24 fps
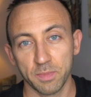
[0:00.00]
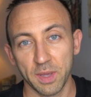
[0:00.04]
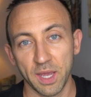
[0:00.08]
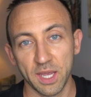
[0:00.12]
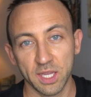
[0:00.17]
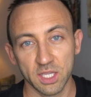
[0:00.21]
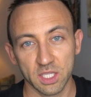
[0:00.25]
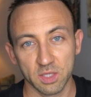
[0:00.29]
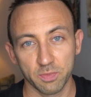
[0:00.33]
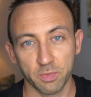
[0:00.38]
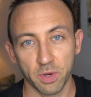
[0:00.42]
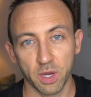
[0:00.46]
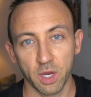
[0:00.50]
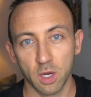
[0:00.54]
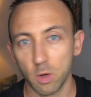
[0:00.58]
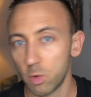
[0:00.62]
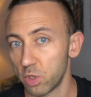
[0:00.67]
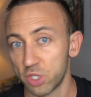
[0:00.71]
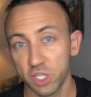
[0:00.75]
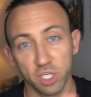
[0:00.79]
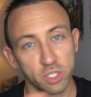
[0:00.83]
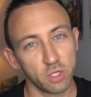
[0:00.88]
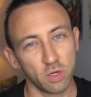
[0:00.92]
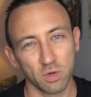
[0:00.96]
paint sprayer,
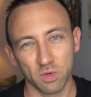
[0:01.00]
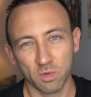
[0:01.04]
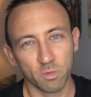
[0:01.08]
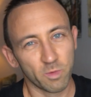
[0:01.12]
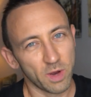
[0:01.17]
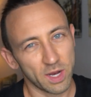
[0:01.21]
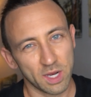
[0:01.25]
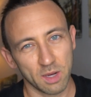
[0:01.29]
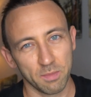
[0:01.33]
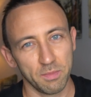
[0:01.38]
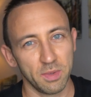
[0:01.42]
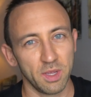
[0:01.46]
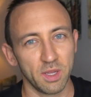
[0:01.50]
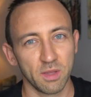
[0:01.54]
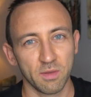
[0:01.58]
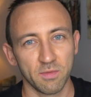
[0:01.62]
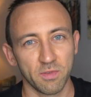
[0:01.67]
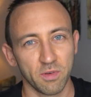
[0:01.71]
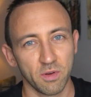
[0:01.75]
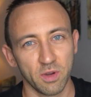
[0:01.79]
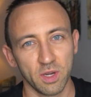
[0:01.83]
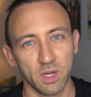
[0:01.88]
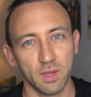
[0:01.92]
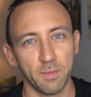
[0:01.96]
which I don't recommend
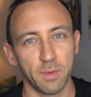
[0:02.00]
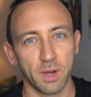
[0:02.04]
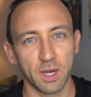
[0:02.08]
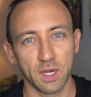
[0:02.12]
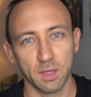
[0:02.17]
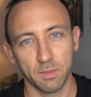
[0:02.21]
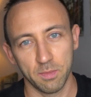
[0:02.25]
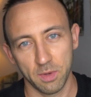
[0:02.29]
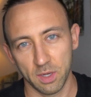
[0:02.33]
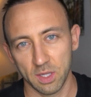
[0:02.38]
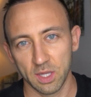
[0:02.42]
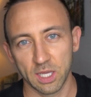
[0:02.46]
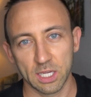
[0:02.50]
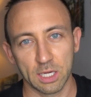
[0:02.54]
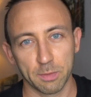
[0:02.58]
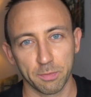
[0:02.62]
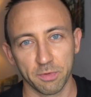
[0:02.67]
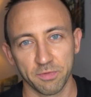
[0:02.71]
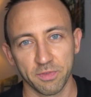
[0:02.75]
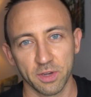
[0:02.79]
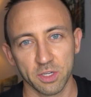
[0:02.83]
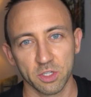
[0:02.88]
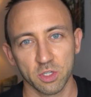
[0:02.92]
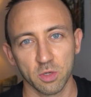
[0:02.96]
for anybody but like a
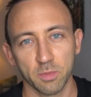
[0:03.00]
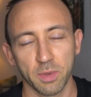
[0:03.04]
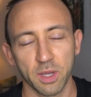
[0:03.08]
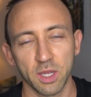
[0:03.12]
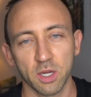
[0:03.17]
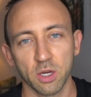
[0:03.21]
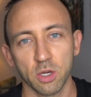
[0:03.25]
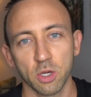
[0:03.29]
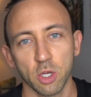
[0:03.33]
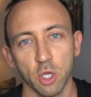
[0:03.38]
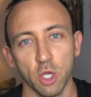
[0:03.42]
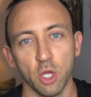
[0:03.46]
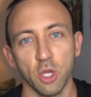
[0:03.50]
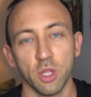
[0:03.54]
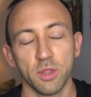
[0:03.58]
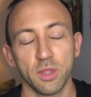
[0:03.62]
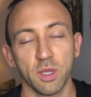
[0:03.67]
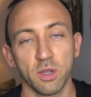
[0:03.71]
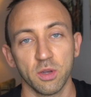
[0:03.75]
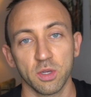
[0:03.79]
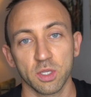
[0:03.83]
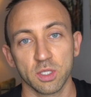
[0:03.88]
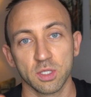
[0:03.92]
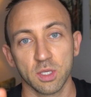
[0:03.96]
professional painter,
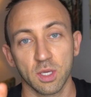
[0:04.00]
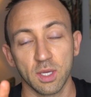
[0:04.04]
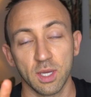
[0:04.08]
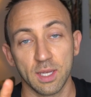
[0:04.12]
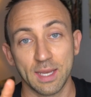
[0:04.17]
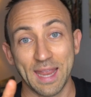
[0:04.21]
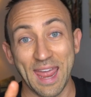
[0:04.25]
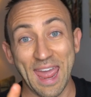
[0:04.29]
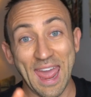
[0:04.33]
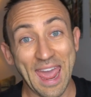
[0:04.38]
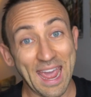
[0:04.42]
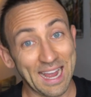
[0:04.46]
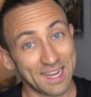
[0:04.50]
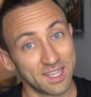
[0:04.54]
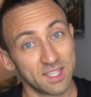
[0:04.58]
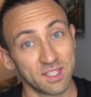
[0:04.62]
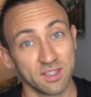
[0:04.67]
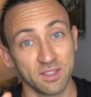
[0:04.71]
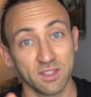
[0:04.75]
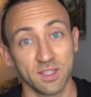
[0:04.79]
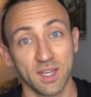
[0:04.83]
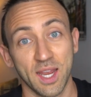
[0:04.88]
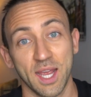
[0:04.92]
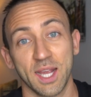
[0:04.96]
there's an
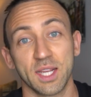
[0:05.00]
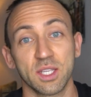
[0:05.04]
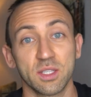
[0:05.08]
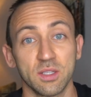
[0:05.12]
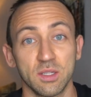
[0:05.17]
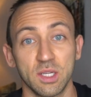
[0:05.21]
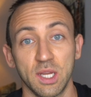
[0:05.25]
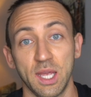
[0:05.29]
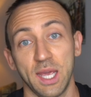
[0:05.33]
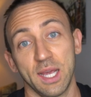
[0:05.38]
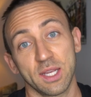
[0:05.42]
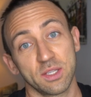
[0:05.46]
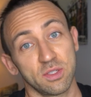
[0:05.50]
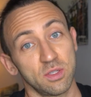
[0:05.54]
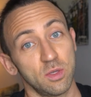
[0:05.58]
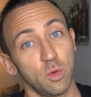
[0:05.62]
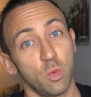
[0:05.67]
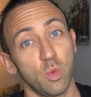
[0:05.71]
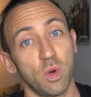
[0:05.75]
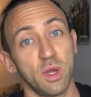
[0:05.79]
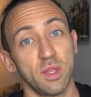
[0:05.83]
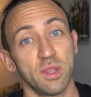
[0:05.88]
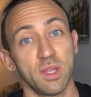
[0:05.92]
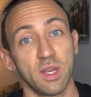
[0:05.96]
excellent
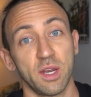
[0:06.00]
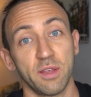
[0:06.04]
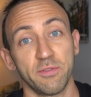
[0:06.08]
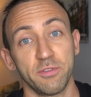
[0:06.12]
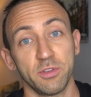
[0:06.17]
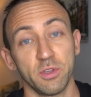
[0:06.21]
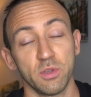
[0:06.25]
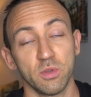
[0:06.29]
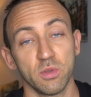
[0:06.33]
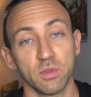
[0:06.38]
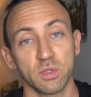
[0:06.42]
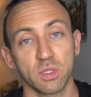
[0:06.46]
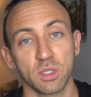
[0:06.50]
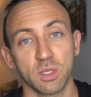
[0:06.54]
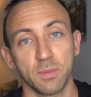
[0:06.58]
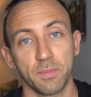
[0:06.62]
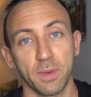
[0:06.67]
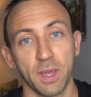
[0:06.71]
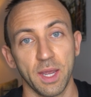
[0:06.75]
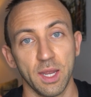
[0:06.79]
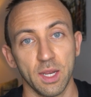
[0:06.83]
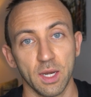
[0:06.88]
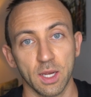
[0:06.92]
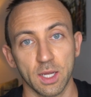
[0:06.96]
one that I've used to
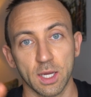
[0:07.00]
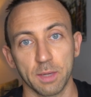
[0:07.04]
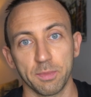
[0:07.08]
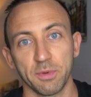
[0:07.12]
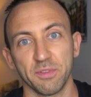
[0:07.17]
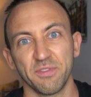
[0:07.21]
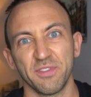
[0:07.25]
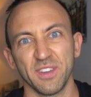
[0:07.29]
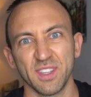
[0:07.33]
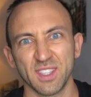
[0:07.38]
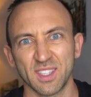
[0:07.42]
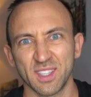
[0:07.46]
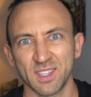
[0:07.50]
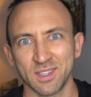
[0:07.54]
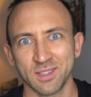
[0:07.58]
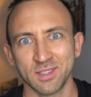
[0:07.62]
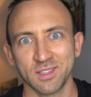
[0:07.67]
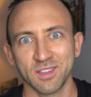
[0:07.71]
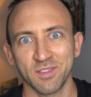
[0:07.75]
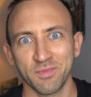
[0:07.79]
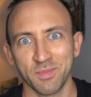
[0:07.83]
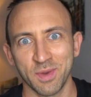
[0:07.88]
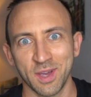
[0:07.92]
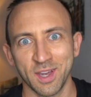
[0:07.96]
paint a couple
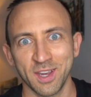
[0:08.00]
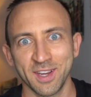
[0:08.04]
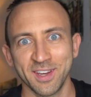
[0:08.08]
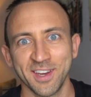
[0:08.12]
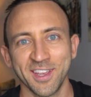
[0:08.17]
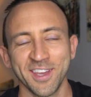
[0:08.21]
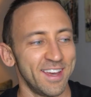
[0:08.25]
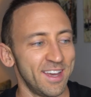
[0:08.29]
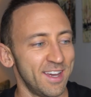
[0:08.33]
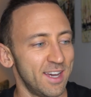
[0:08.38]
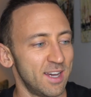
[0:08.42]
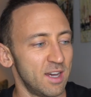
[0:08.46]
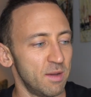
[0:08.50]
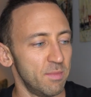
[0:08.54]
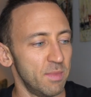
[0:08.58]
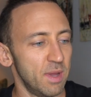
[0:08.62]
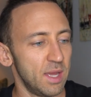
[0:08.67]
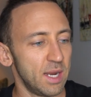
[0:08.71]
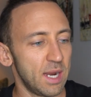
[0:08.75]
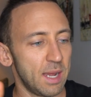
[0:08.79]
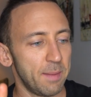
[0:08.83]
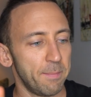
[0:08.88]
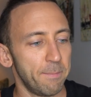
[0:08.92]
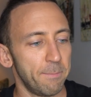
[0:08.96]
fences of mine. And